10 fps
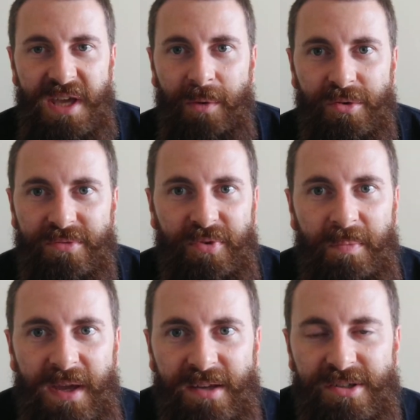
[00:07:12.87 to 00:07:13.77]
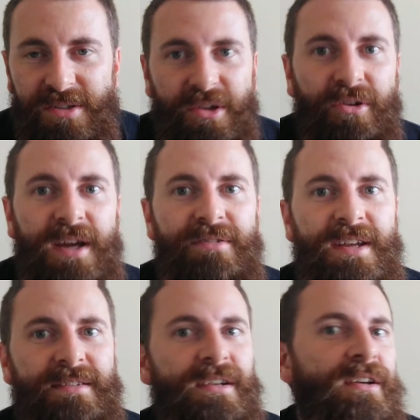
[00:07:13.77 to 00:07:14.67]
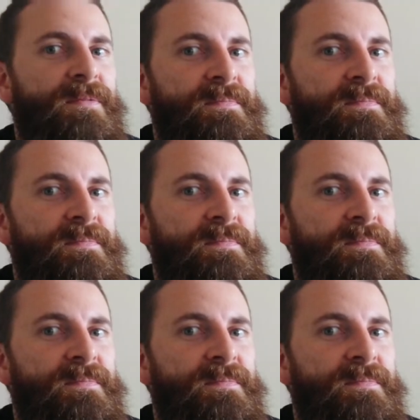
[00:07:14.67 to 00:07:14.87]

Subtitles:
He was, for me, just a great wrestler.